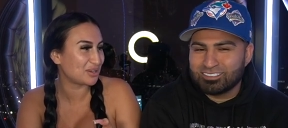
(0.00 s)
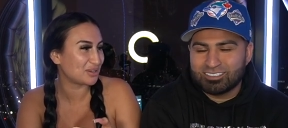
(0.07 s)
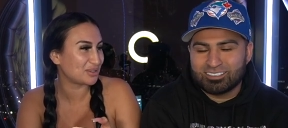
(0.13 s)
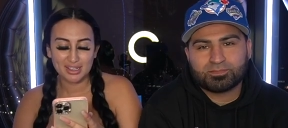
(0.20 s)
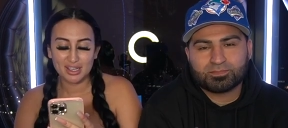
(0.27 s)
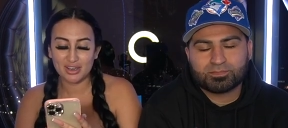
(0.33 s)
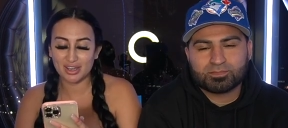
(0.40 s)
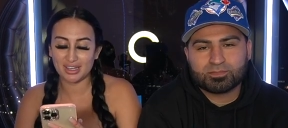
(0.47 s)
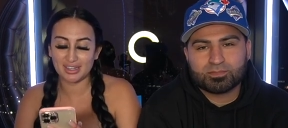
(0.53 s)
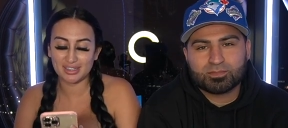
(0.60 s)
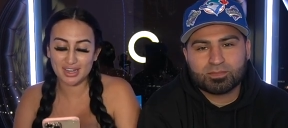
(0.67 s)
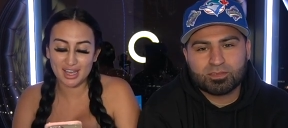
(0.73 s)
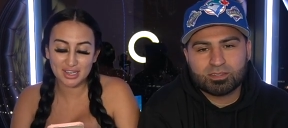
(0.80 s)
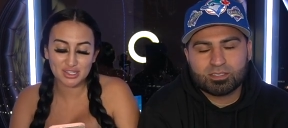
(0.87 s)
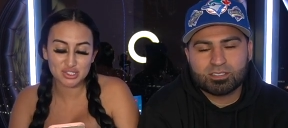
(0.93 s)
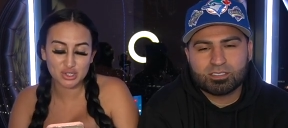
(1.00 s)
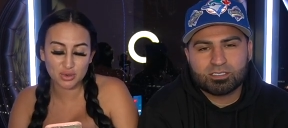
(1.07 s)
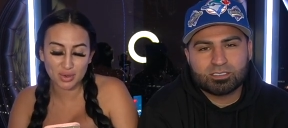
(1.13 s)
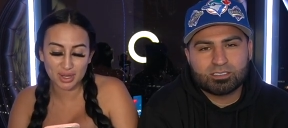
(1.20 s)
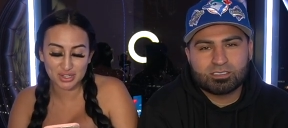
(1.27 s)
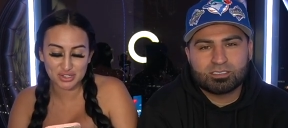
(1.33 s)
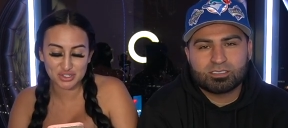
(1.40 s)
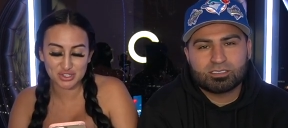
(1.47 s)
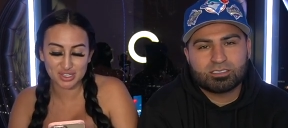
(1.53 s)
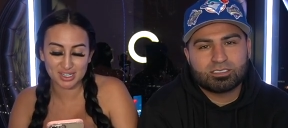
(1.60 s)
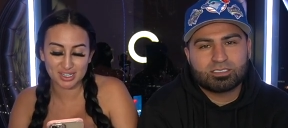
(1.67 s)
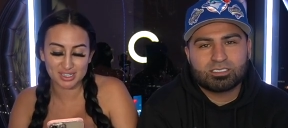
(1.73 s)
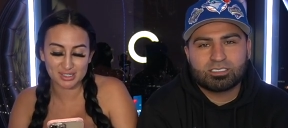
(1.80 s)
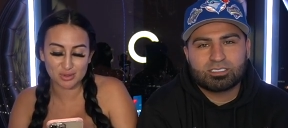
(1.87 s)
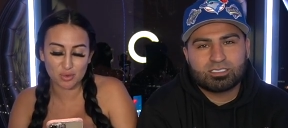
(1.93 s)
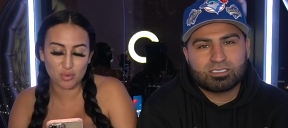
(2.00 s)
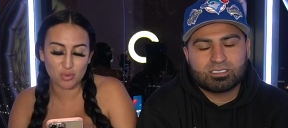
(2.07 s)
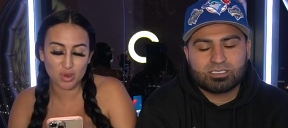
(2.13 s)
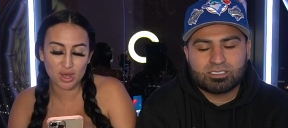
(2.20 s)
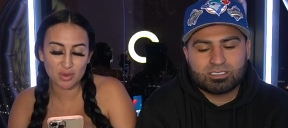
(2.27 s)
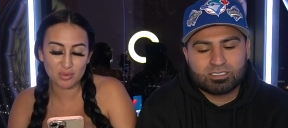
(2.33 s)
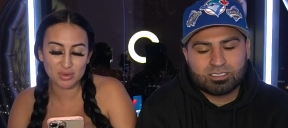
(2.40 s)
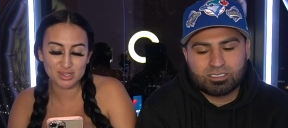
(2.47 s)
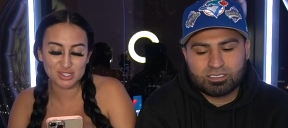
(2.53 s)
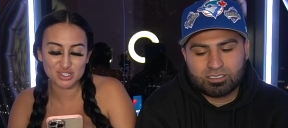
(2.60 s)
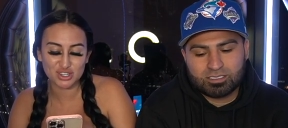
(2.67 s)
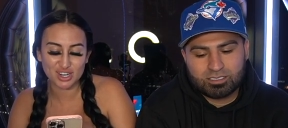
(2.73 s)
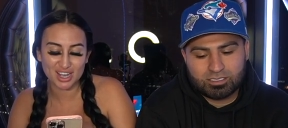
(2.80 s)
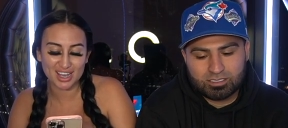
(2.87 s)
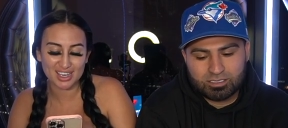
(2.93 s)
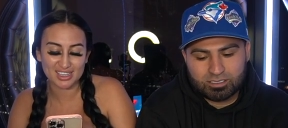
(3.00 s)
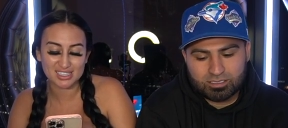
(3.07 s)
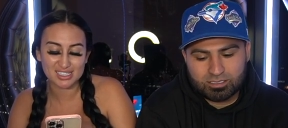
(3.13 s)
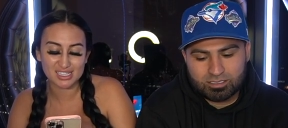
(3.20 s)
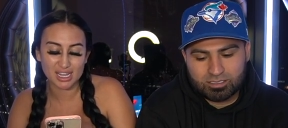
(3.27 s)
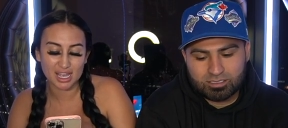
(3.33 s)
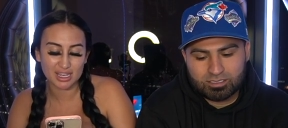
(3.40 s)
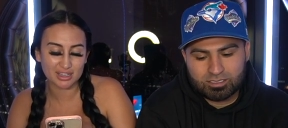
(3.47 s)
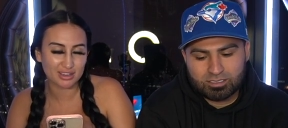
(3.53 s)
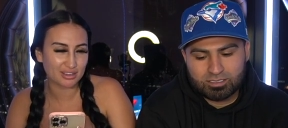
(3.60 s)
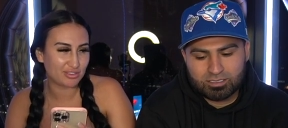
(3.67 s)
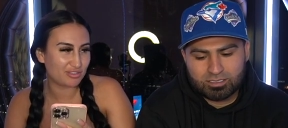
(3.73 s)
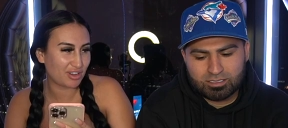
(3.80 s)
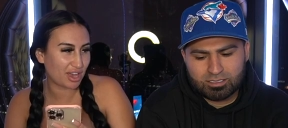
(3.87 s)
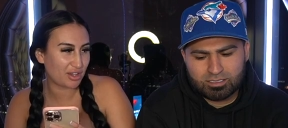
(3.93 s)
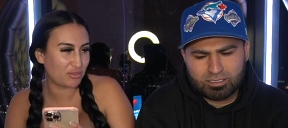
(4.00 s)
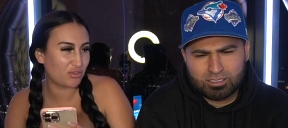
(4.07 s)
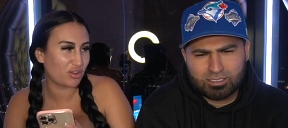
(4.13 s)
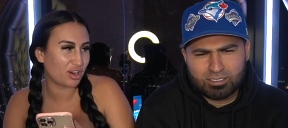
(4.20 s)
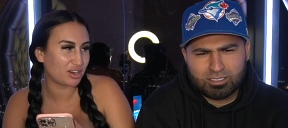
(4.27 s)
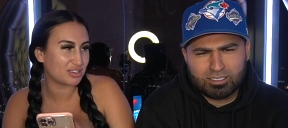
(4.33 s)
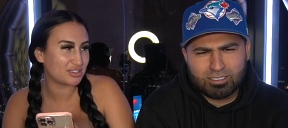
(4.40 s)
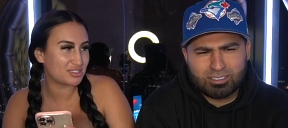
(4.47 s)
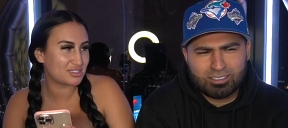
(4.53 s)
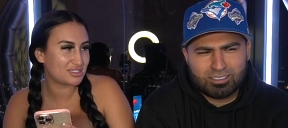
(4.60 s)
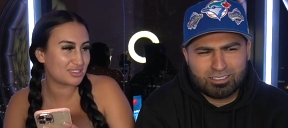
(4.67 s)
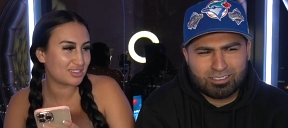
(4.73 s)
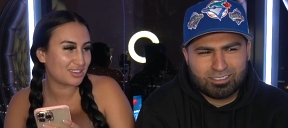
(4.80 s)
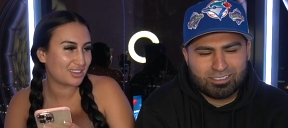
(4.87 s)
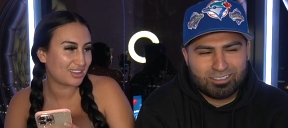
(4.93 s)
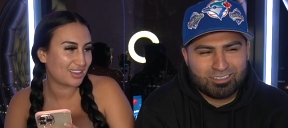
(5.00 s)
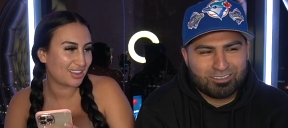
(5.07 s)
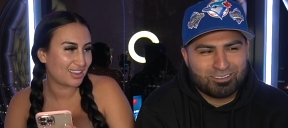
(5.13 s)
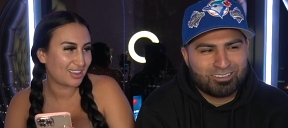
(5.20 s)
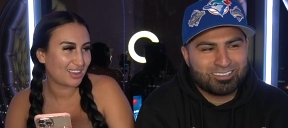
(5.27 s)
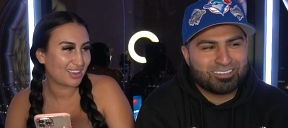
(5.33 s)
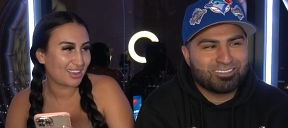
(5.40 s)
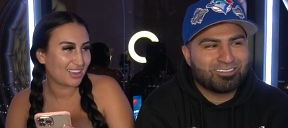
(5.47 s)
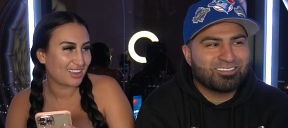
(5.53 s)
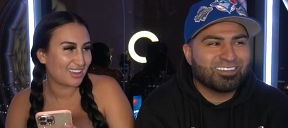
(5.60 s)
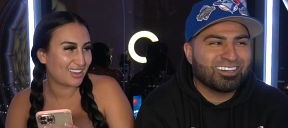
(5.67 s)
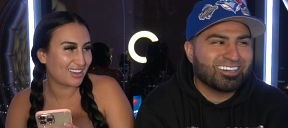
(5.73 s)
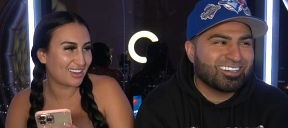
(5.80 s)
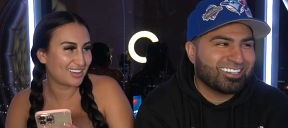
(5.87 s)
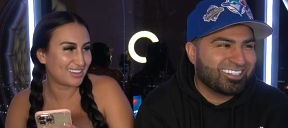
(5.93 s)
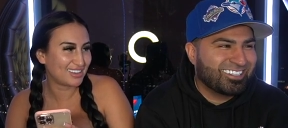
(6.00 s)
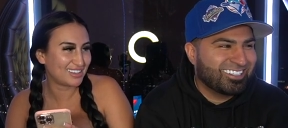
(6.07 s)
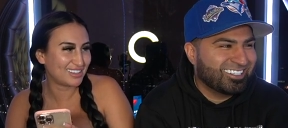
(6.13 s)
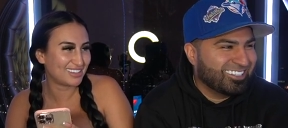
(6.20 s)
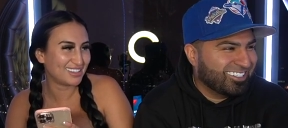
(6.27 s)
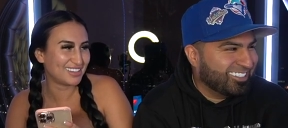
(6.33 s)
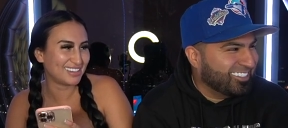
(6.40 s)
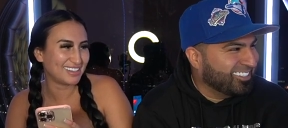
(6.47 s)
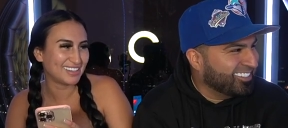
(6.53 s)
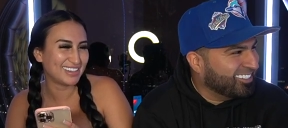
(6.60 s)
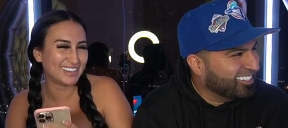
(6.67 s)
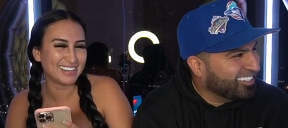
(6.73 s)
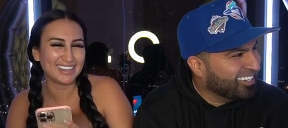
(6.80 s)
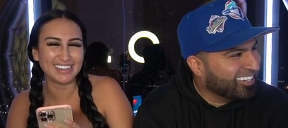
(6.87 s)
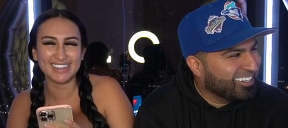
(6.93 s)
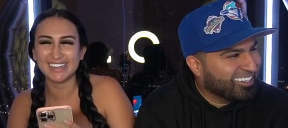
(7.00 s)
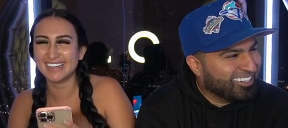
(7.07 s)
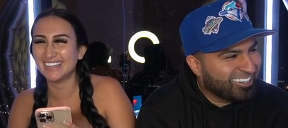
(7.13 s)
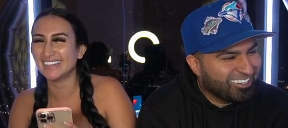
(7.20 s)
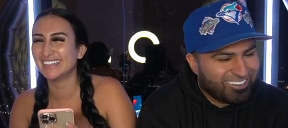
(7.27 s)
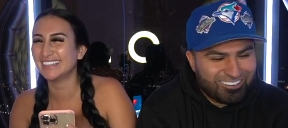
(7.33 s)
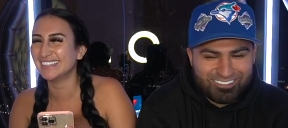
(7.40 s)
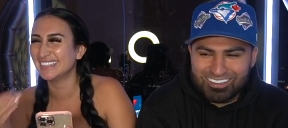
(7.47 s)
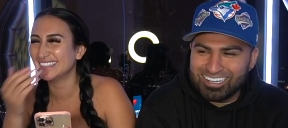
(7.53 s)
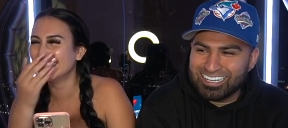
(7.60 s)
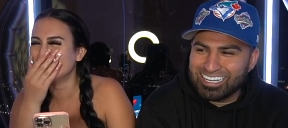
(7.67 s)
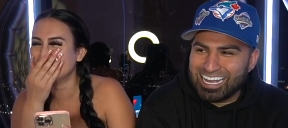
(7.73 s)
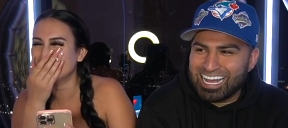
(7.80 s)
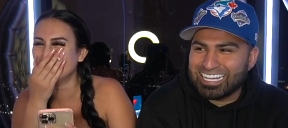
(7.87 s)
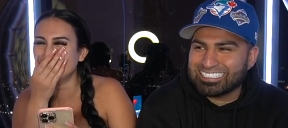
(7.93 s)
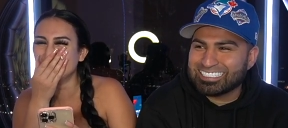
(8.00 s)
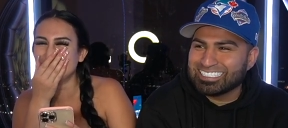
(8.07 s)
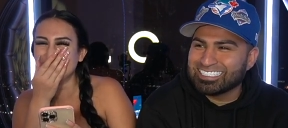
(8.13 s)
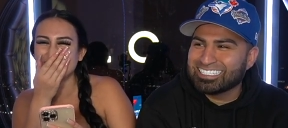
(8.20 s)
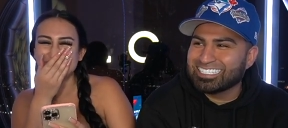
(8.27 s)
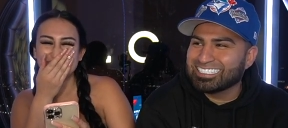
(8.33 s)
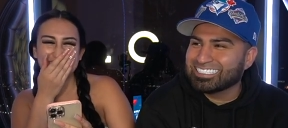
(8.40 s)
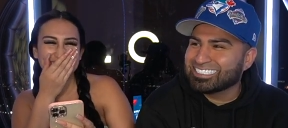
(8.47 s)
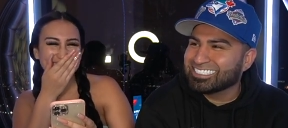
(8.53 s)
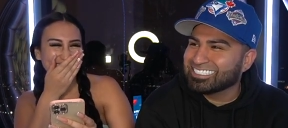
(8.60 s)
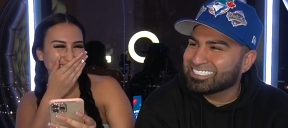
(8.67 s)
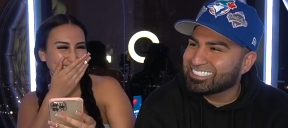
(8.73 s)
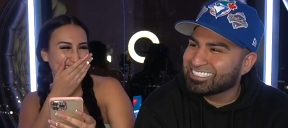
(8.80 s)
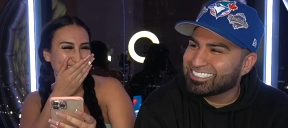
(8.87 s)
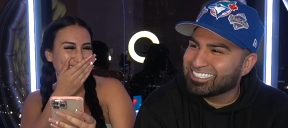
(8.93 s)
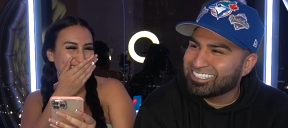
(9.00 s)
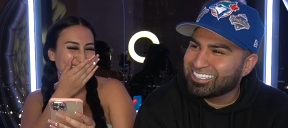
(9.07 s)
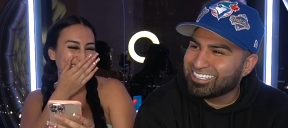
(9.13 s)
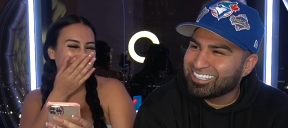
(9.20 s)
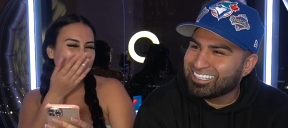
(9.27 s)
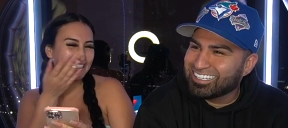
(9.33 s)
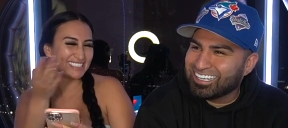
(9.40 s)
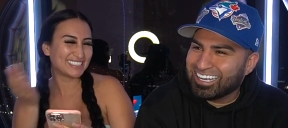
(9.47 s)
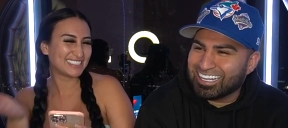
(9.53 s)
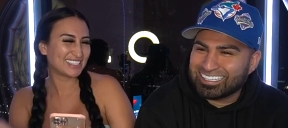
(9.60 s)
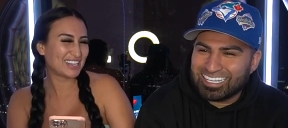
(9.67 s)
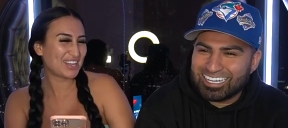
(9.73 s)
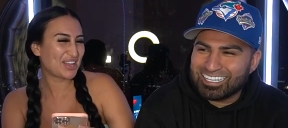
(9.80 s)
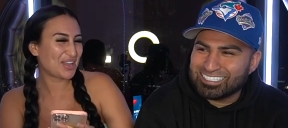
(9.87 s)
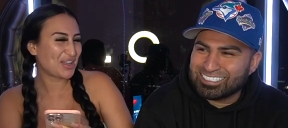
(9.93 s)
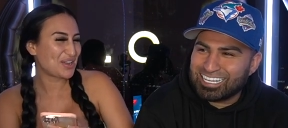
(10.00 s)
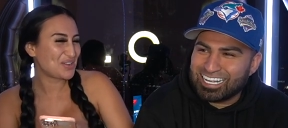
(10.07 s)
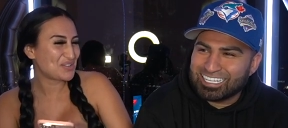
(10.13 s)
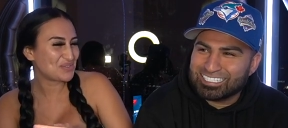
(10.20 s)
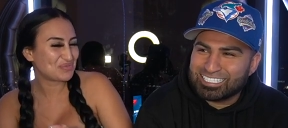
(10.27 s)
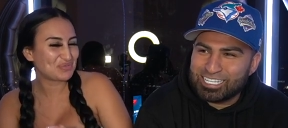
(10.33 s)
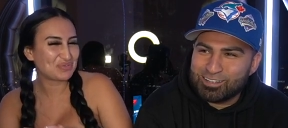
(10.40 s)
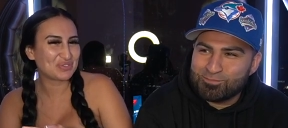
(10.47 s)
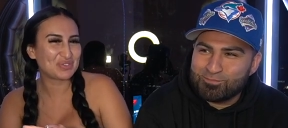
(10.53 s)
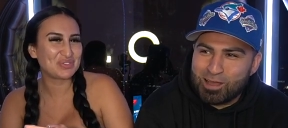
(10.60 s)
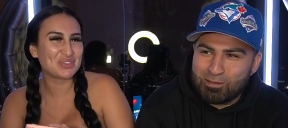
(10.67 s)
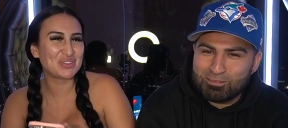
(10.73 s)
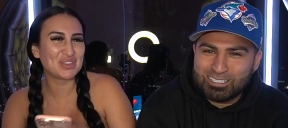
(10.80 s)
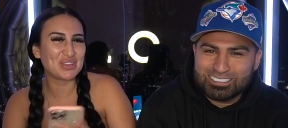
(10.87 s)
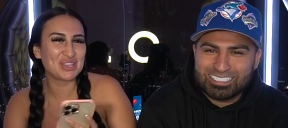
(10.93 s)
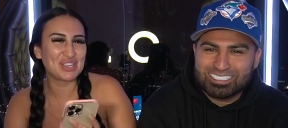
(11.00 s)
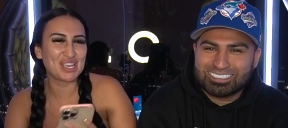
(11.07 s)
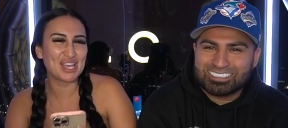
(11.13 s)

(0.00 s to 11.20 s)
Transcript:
Speaker 1: your. Okay, next question is, what was your ex like? Five words. What the
Speaker 2: fuck? You really asking this? I thought it was like Team Polynesian